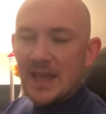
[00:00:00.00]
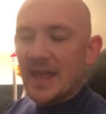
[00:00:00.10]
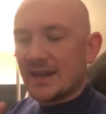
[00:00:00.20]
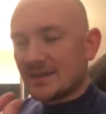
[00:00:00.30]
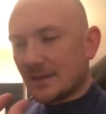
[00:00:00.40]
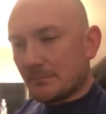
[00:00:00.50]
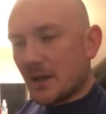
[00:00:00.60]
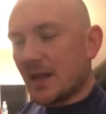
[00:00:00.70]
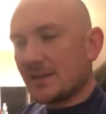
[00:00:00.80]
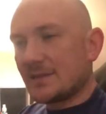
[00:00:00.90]
And as the
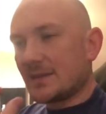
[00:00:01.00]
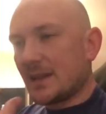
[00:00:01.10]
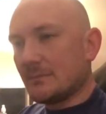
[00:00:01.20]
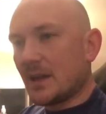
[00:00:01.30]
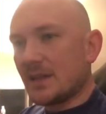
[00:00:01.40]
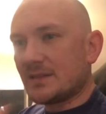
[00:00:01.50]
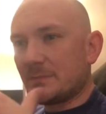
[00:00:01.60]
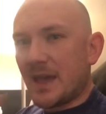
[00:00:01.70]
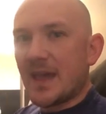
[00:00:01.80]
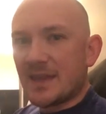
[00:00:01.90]
months and months
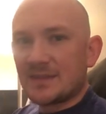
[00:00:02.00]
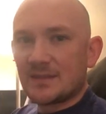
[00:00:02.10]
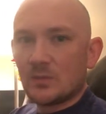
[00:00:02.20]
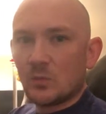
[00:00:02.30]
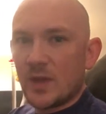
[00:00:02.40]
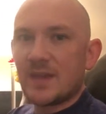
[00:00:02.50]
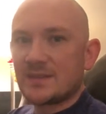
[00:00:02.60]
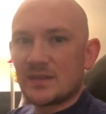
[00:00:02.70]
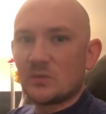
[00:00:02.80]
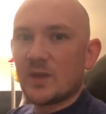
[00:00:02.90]
passed,
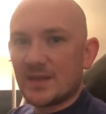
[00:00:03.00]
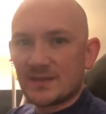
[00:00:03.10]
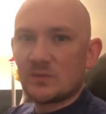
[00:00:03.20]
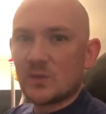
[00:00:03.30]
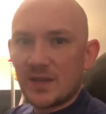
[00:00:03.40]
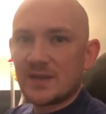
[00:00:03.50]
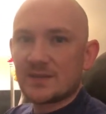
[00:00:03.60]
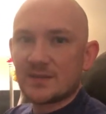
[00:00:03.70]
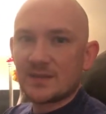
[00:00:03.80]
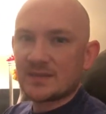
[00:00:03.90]
weeks and weeks and
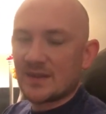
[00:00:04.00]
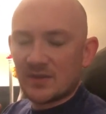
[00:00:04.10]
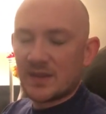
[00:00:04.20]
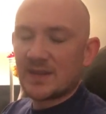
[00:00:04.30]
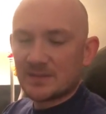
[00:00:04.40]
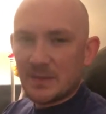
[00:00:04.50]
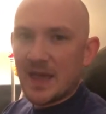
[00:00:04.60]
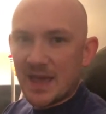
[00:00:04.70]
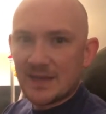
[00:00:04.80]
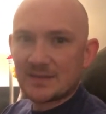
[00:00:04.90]
weeks, as everything is
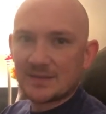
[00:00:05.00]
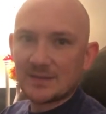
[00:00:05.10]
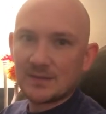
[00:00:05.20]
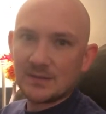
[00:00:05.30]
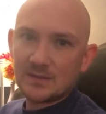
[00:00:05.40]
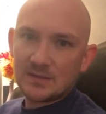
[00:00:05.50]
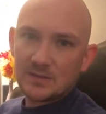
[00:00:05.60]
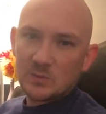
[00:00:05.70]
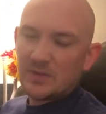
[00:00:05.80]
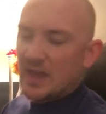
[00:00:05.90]
passed,
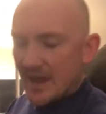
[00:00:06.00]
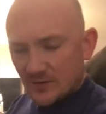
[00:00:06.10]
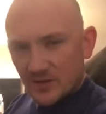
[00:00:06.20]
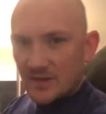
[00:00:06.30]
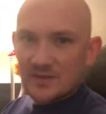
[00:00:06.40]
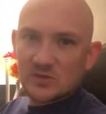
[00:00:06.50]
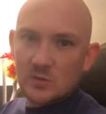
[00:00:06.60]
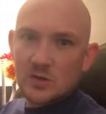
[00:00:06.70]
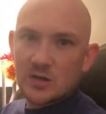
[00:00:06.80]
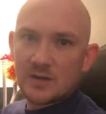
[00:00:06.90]
with everything that's
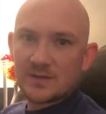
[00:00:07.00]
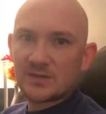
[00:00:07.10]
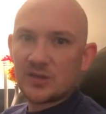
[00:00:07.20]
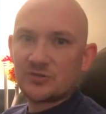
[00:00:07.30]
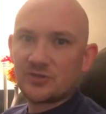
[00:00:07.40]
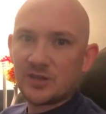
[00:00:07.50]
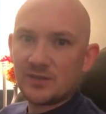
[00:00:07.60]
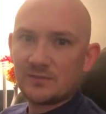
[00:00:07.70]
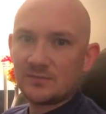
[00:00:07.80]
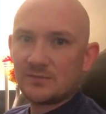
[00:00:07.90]
going on in this country,
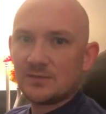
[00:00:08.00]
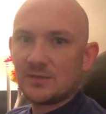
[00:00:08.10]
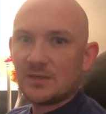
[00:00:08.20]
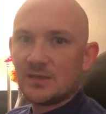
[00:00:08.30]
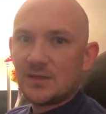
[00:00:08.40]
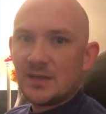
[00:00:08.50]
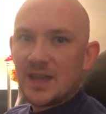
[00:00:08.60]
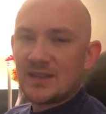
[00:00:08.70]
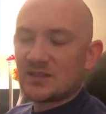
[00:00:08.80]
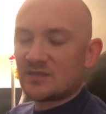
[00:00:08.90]

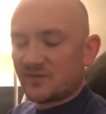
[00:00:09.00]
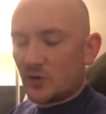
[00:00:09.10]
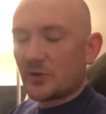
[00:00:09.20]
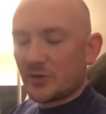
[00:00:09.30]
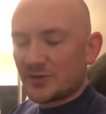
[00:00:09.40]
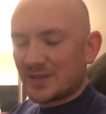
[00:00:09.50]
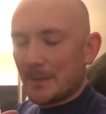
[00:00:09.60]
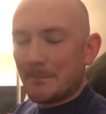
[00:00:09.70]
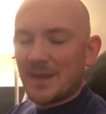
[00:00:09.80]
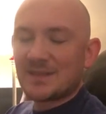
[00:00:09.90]
it's just further
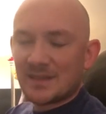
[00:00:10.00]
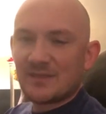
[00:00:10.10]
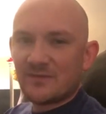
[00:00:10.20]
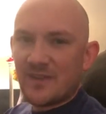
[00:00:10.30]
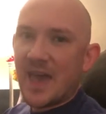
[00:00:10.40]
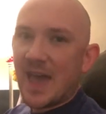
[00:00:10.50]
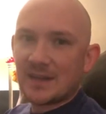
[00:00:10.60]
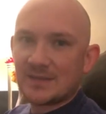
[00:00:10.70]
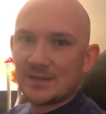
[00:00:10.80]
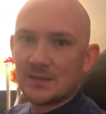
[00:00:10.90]
cemented the
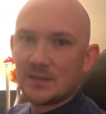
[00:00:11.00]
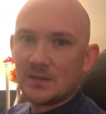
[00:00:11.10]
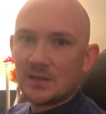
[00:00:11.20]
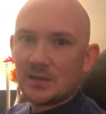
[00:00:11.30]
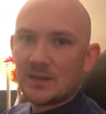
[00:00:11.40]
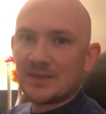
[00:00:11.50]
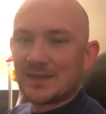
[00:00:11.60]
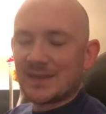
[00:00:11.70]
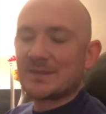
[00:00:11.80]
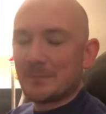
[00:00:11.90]
fact that
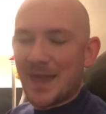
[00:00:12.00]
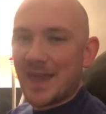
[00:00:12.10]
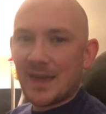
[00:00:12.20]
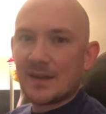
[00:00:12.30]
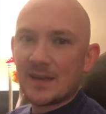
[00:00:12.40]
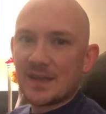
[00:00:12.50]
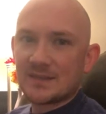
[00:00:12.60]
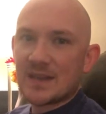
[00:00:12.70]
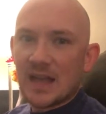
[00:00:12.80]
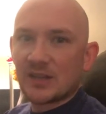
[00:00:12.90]
this man
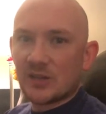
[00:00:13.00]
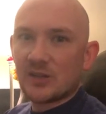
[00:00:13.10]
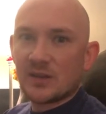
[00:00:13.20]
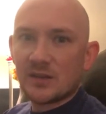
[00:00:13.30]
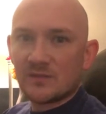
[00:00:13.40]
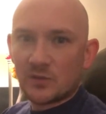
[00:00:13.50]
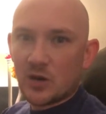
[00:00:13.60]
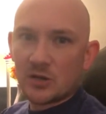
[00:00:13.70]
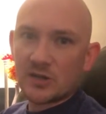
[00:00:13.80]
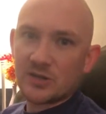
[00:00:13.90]
is not good for
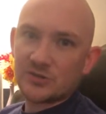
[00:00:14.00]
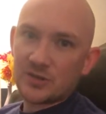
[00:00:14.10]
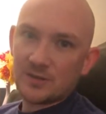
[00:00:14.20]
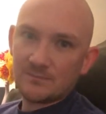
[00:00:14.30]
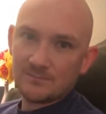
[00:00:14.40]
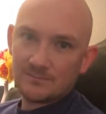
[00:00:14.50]
our country.